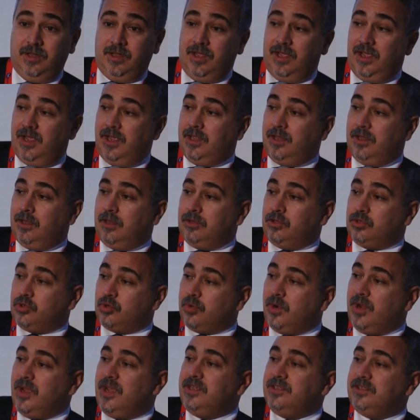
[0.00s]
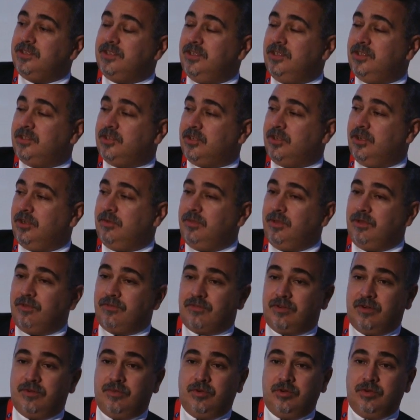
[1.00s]
And trust is coming
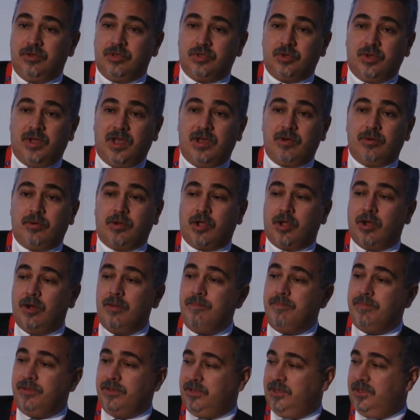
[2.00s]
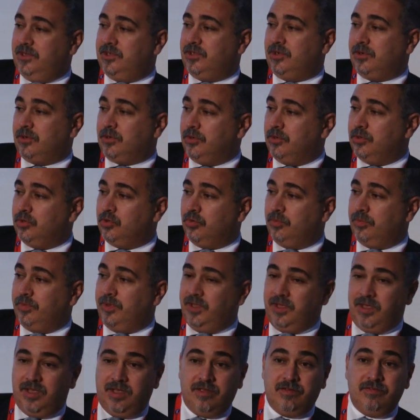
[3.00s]
from also how companies are going to
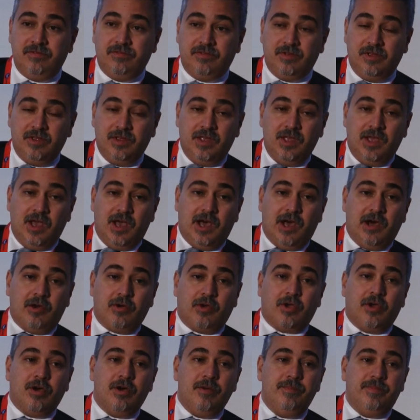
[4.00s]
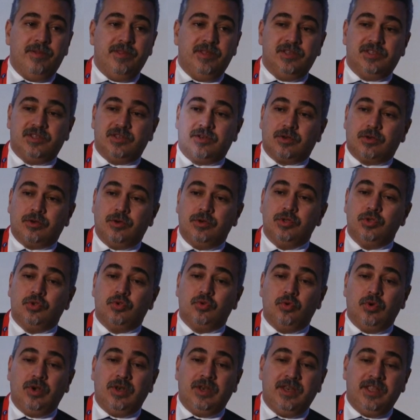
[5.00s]
behave, how companies are going
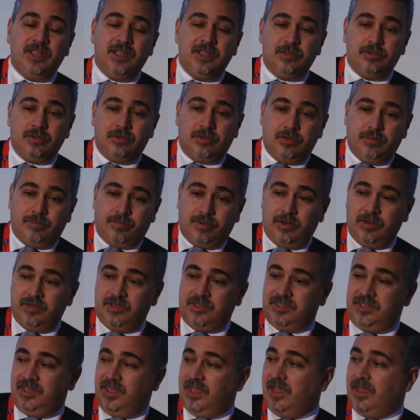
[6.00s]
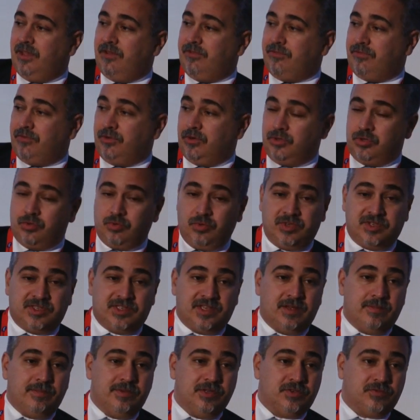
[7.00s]
to lead the policy effort to
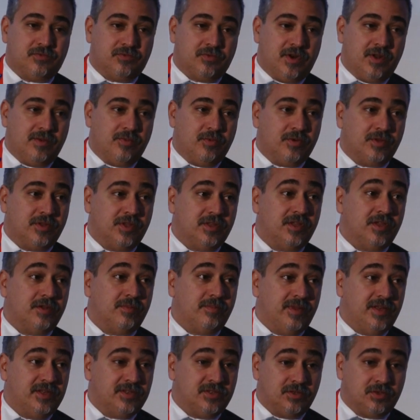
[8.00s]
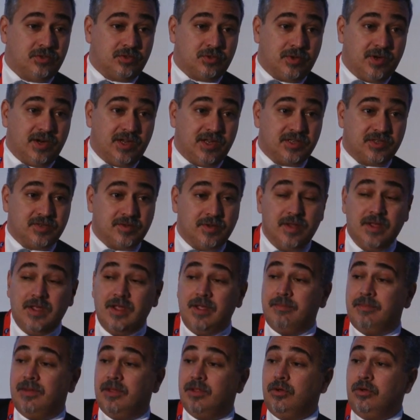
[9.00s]
establish frameworks that are based on trust,
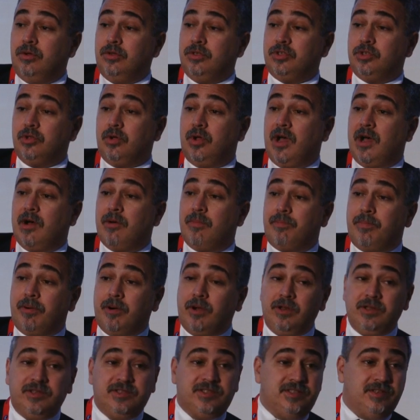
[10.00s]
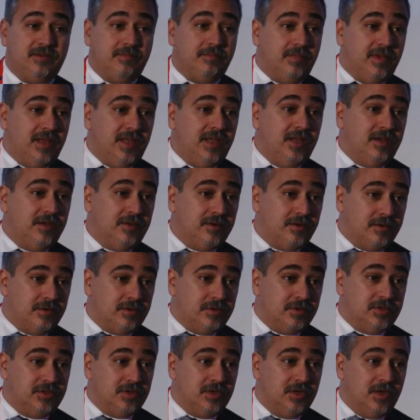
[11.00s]
but also how
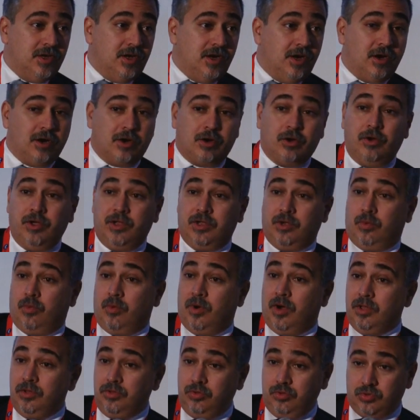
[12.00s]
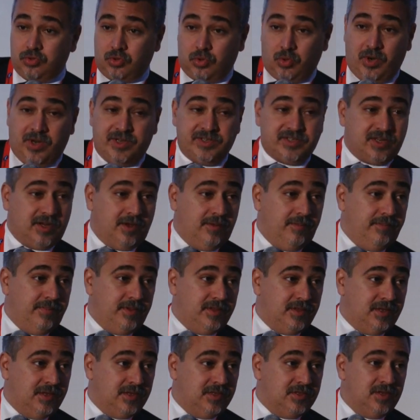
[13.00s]
policymakers are going, one, to trust
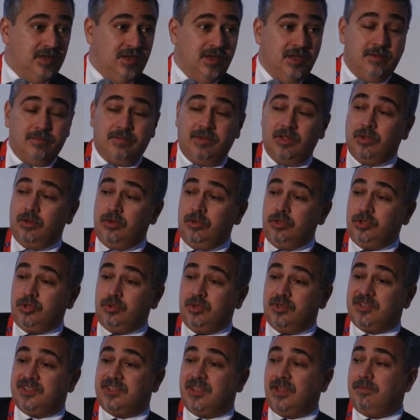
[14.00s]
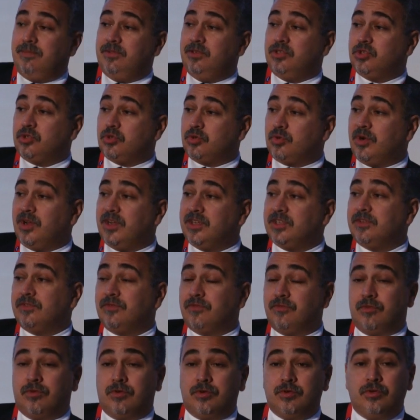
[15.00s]
companies, but also establish trust
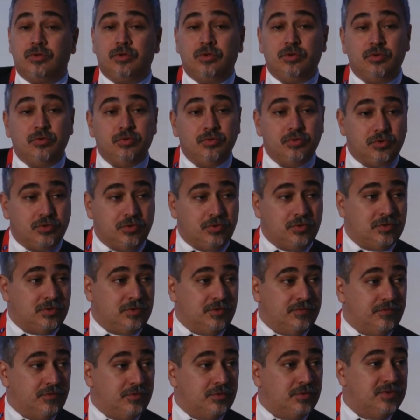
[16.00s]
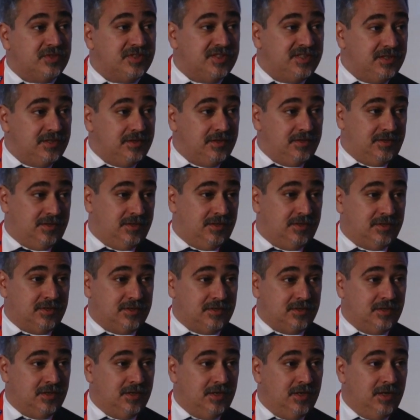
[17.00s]
for the users, for the
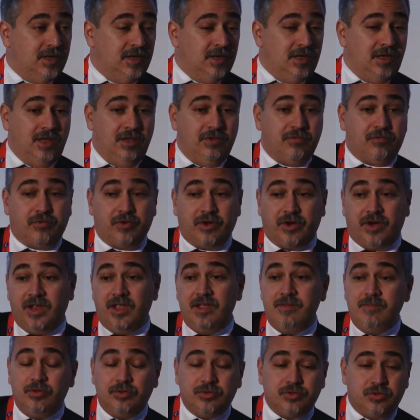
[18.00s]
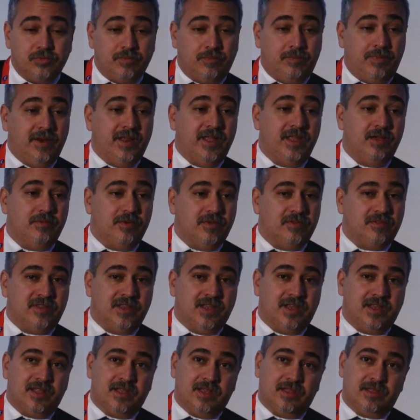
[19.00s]
citizens. If we are able to play with
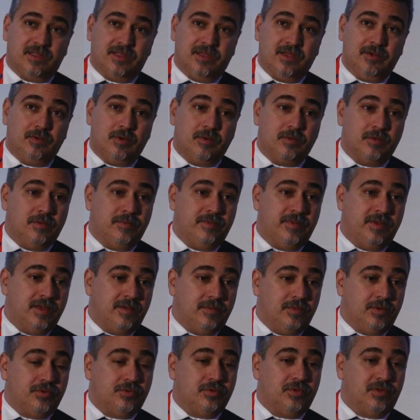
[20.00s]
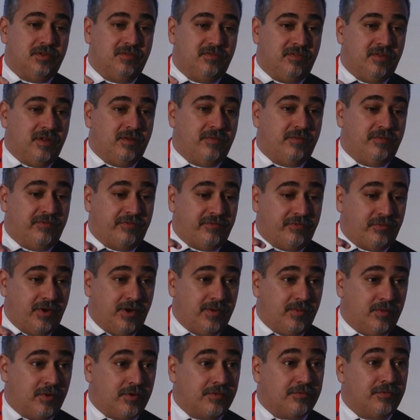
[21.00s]
that, I think we will be able to develop a
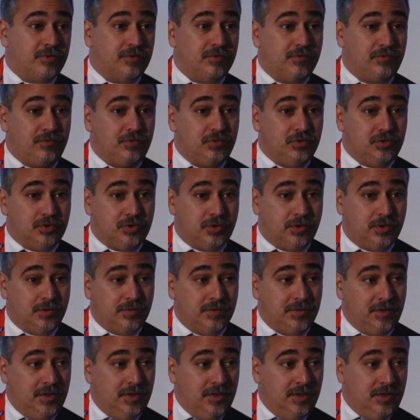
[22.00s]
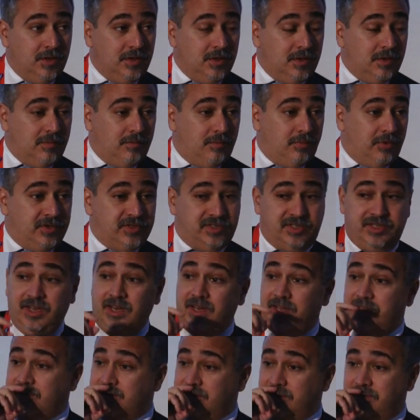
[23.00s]
framework for the future.
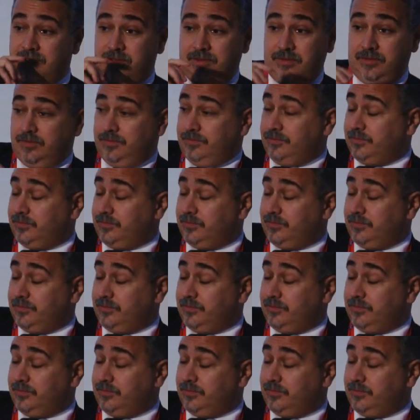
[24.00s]
Brazil is in